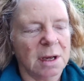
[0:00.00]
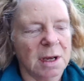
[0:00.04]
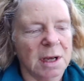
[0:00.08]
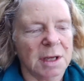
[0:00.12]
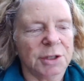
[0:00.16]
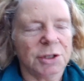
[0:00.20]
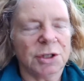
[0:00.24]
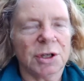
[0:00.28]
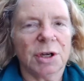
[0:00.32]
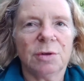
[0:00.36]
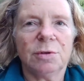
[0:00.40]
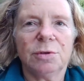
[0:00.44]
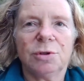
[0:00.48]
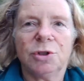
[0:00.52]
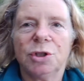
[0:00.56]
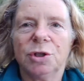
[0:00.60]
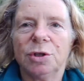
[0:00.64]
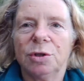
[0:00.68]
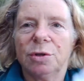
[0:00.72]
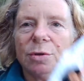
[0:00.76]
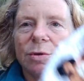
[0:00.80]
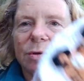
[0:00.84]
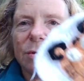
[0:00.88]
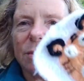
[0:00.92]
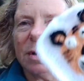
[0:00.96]
I showed
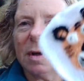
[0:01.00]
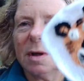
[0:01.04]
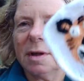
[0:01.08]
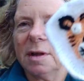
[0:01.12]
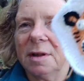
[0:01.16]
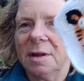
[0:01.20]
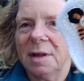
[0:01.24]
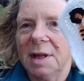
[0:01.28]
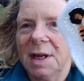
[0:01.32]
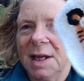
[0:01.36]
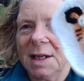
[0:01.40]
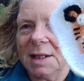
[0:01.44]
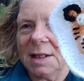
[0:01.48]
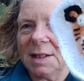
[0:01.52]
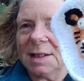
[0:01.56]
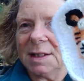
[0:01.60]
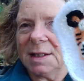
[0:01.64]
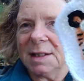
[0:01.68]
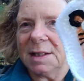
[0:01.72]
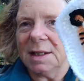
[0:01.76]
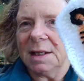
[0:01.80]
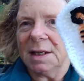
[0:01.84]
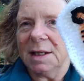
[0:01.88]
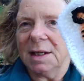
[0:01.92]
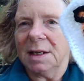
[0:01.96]
you
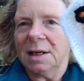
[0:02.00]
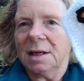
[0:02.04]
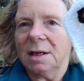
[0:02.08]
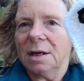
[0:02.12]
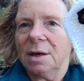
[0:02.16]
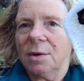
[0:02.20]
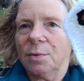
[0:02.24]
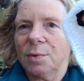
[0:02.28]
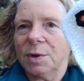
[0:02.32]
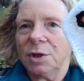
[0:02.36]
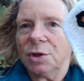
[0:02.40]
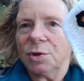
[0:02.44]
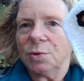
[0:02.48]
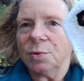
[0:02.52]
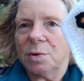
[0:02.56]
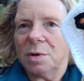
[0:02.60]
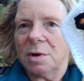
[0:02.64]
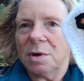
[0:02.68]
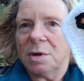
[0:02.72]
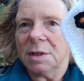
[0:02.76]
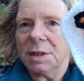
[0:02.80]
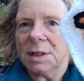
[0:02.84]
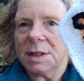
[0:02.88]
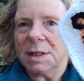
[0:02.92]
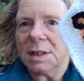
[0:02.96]
this, which
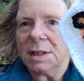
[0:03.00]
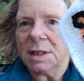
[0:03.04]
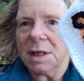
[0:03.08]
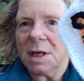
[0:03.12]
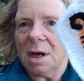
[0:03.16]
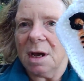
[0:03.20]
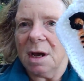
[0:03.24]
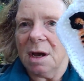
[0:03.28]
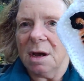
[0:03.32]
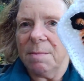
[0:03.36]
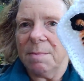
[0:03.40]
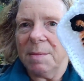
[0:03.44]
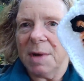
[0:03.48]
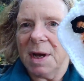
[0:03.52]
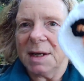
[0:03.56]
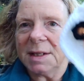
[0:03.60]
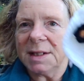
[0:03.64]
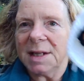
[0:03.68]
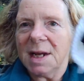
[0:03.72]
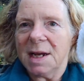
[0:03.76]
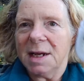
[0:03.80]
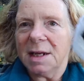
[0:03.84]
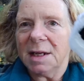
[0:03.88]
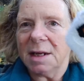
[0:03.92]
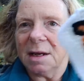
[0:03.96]
was a
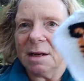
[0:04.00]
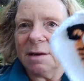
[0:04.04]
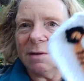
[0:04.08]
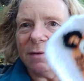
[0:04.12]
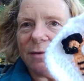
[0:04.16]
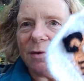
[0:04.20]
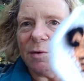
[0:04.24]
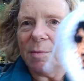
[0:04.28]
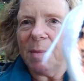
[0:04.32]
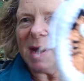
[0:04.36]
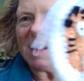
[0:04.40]
tiger for a